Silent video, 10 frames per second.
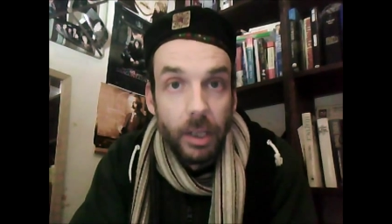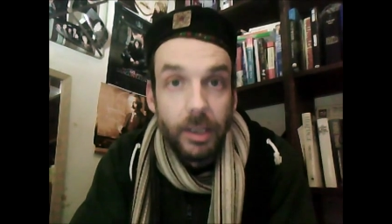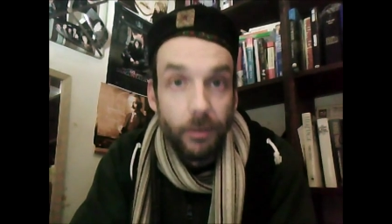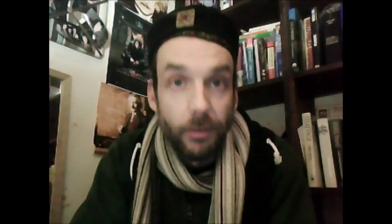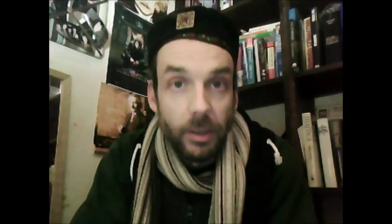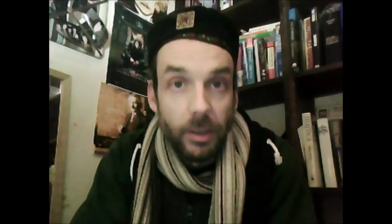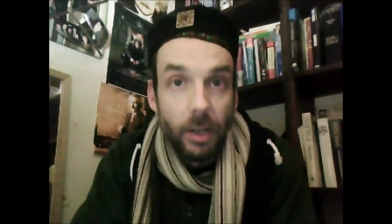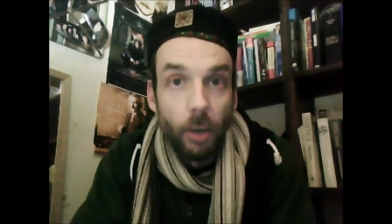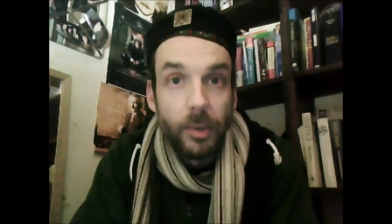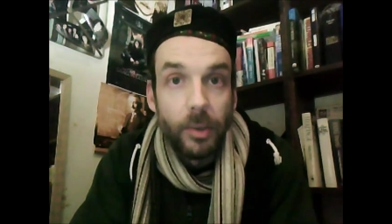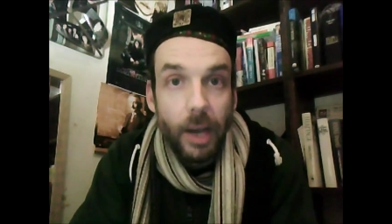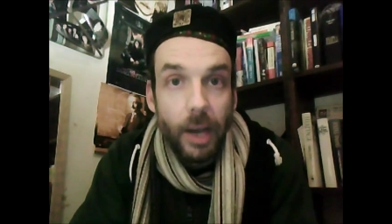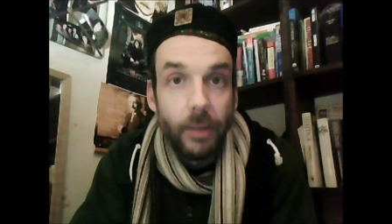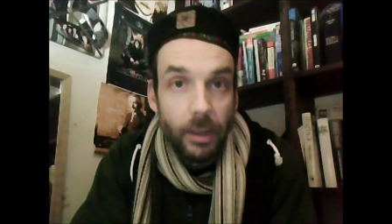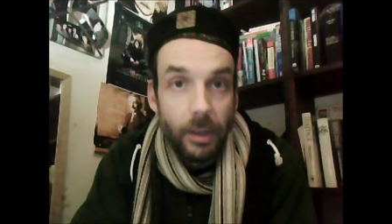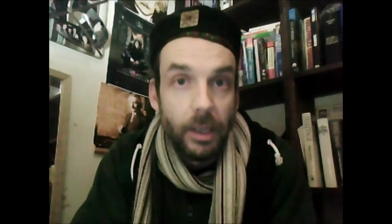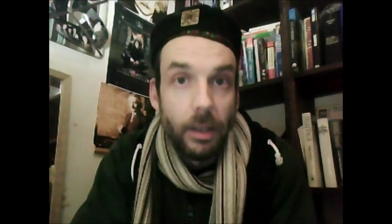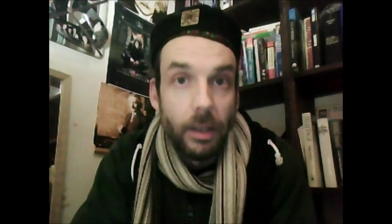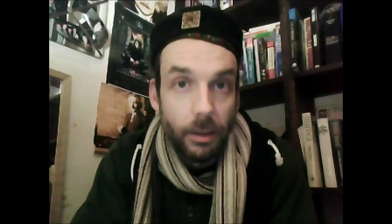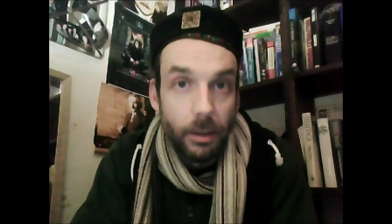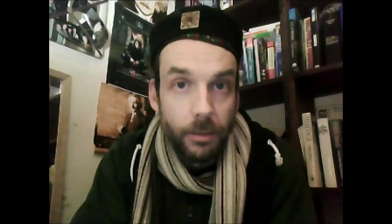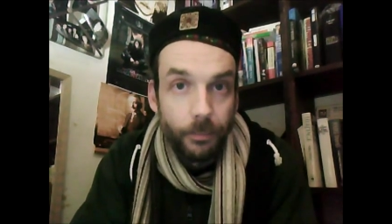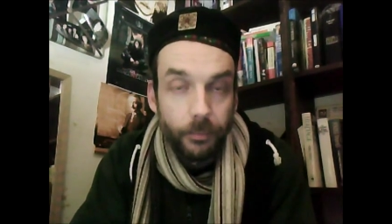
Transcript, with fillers: different in almost everything he does.